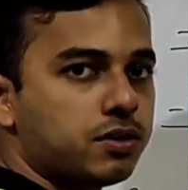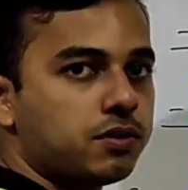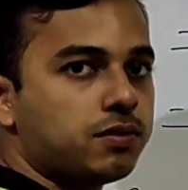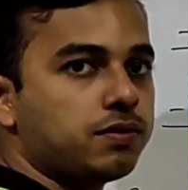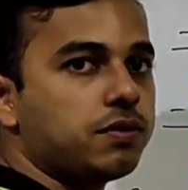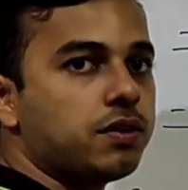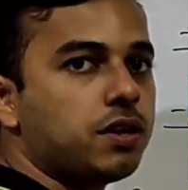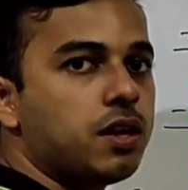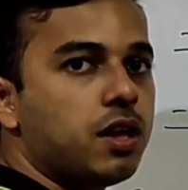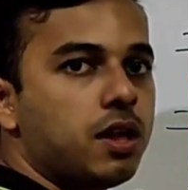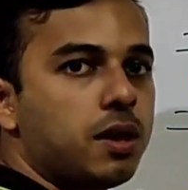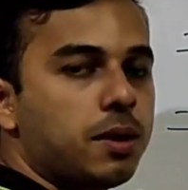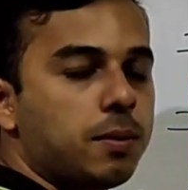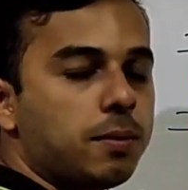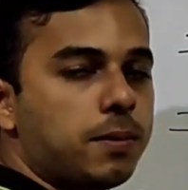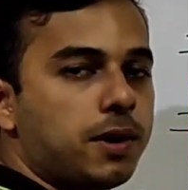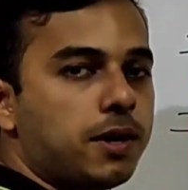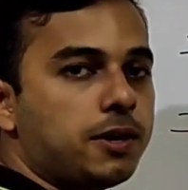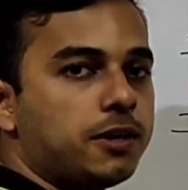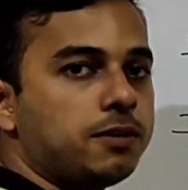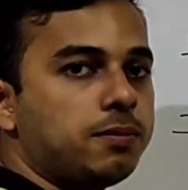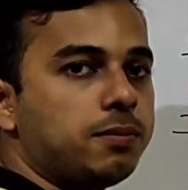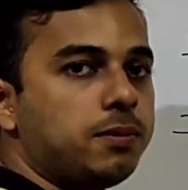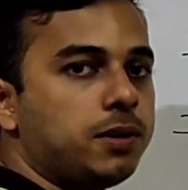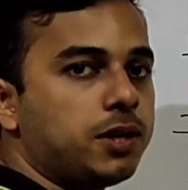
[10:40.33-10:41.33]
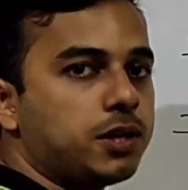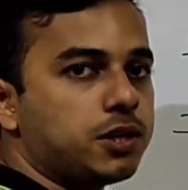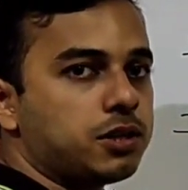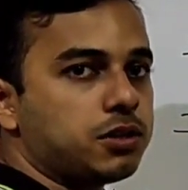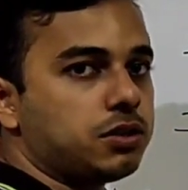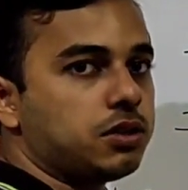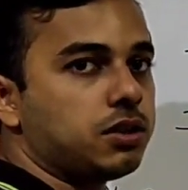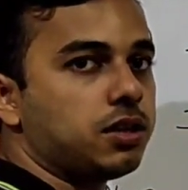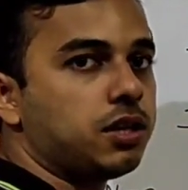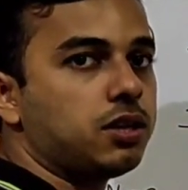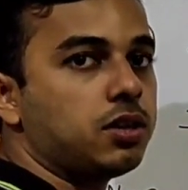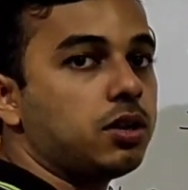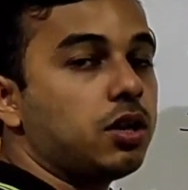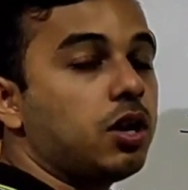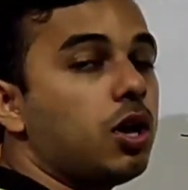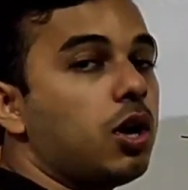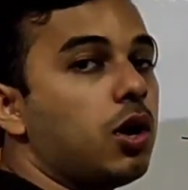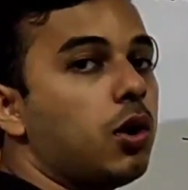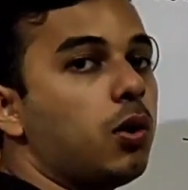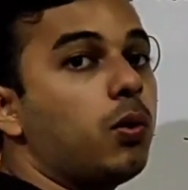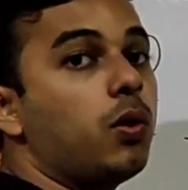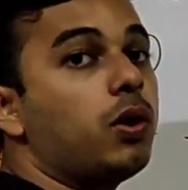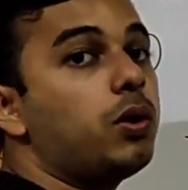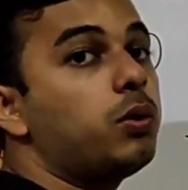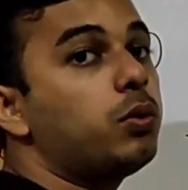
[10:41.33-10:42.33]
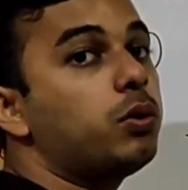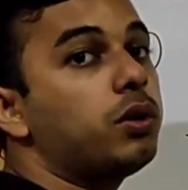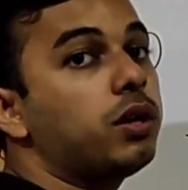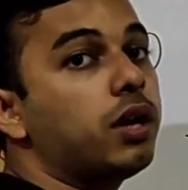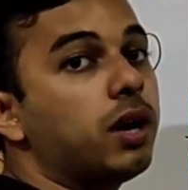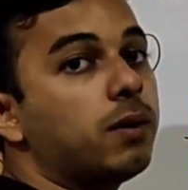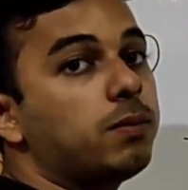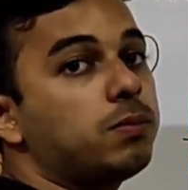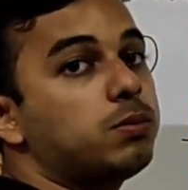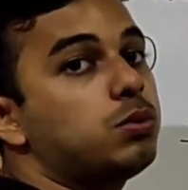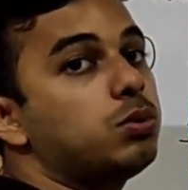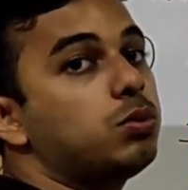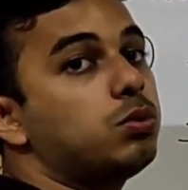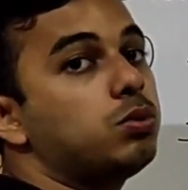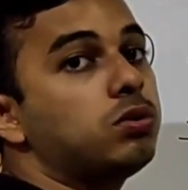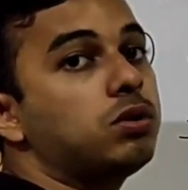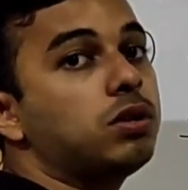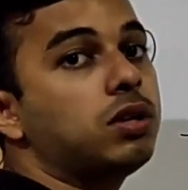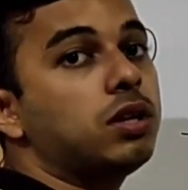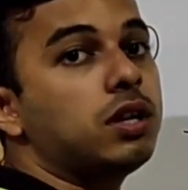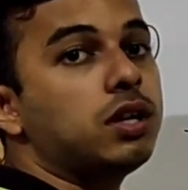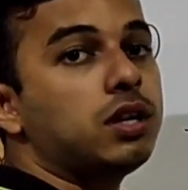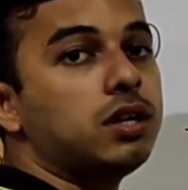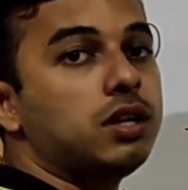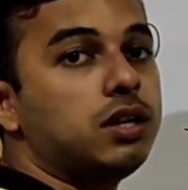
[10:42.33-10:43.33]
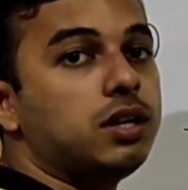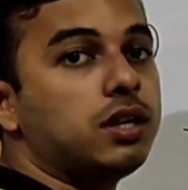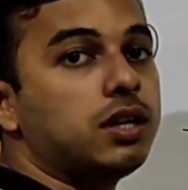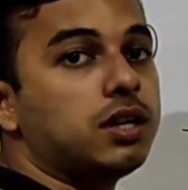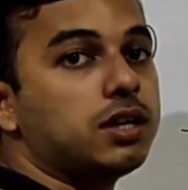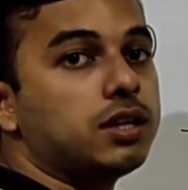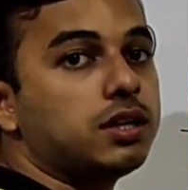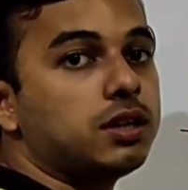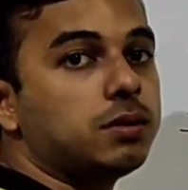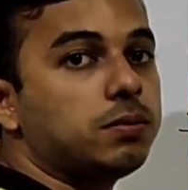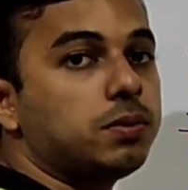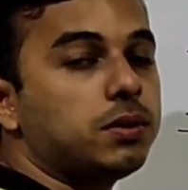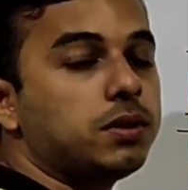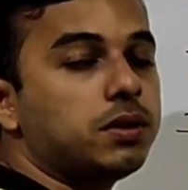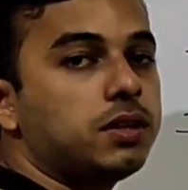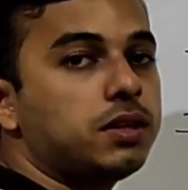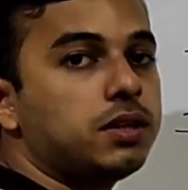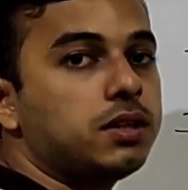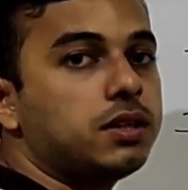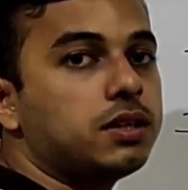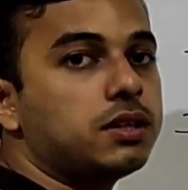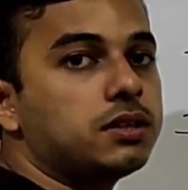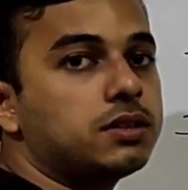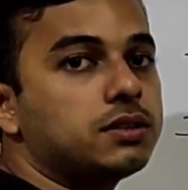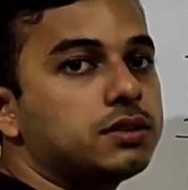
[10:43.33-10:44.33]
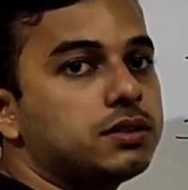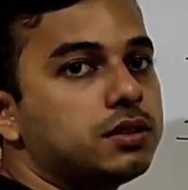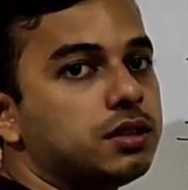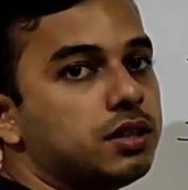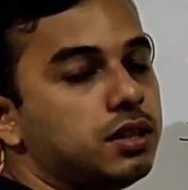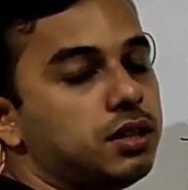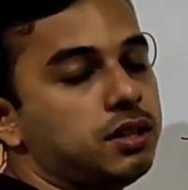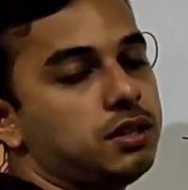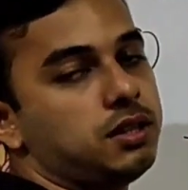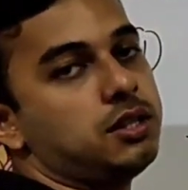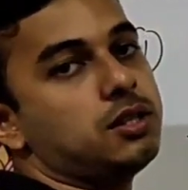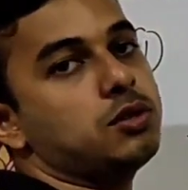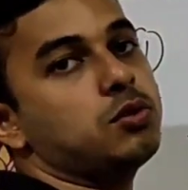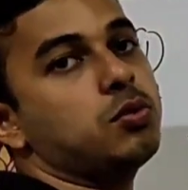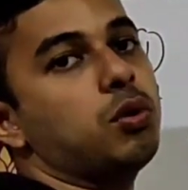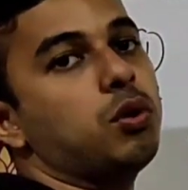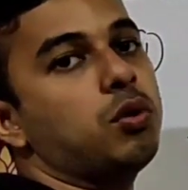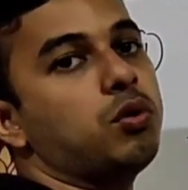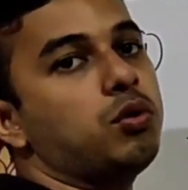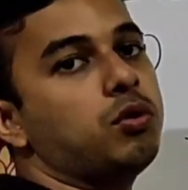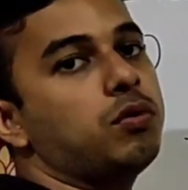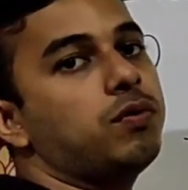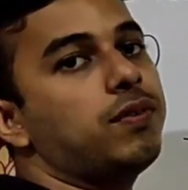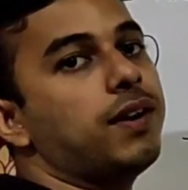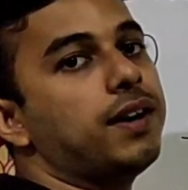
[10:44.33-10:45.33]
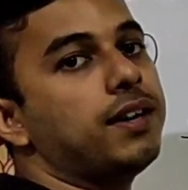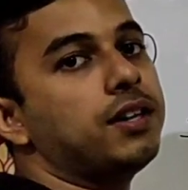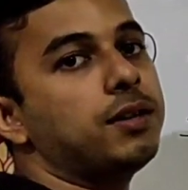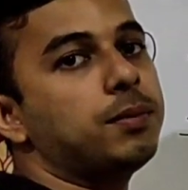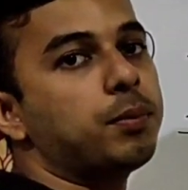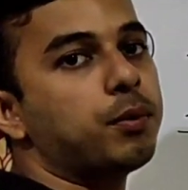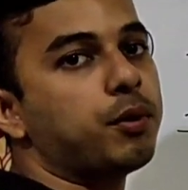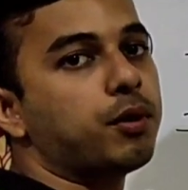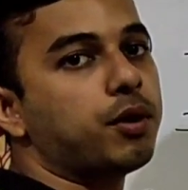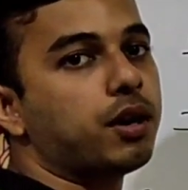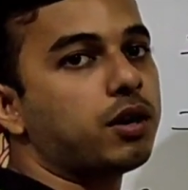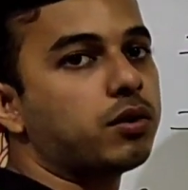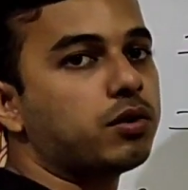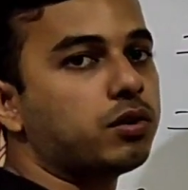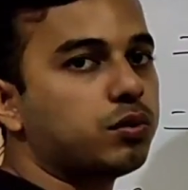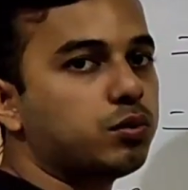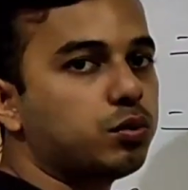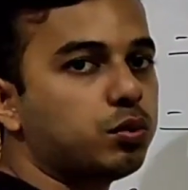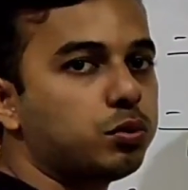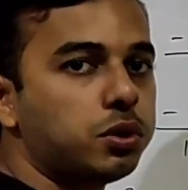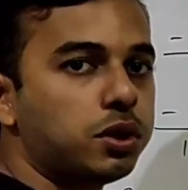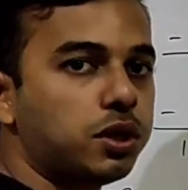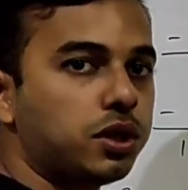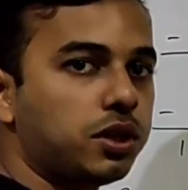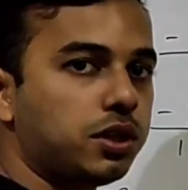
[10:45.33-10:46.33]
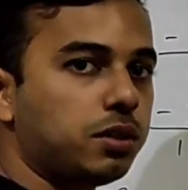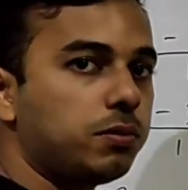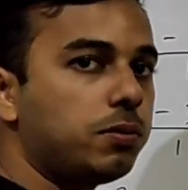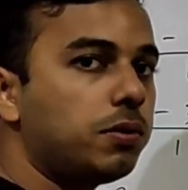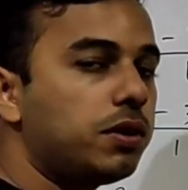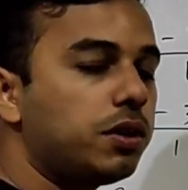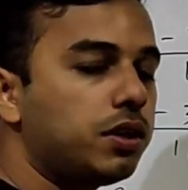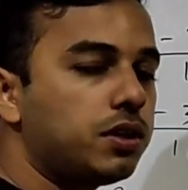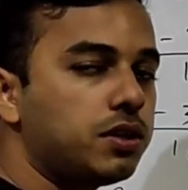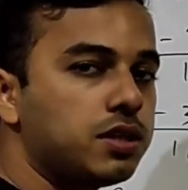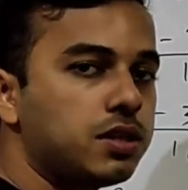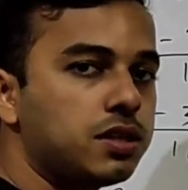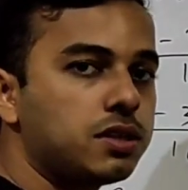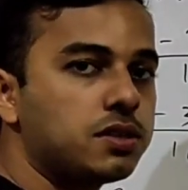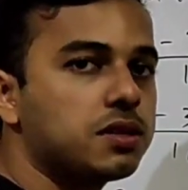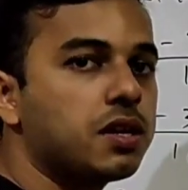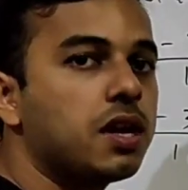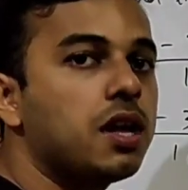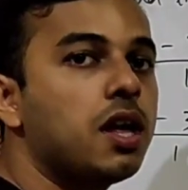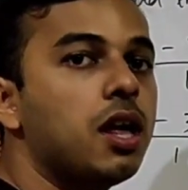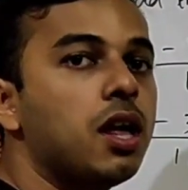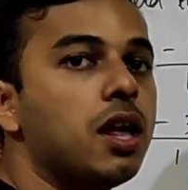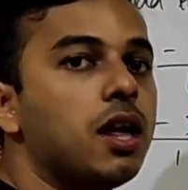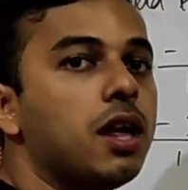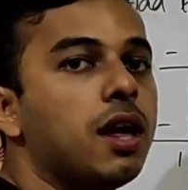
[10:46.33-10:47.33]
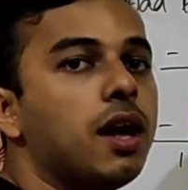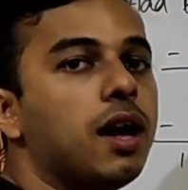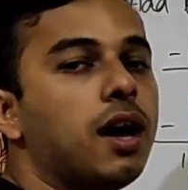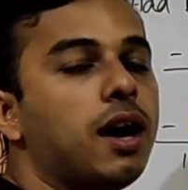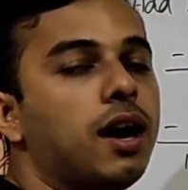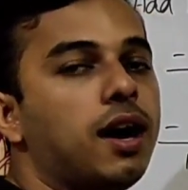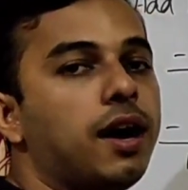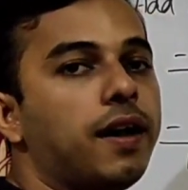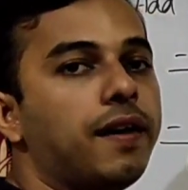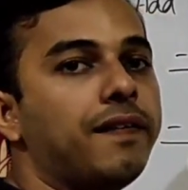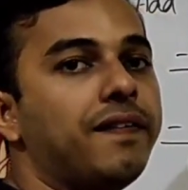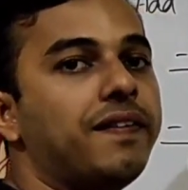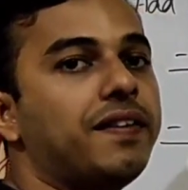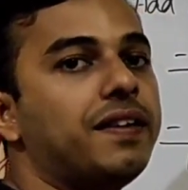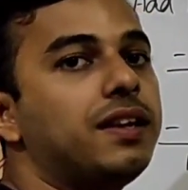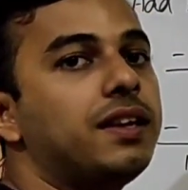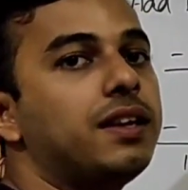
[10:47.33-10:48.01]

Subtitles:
of multiplication, right? When we have two negative integers, that is when we find the product of two negative integers, our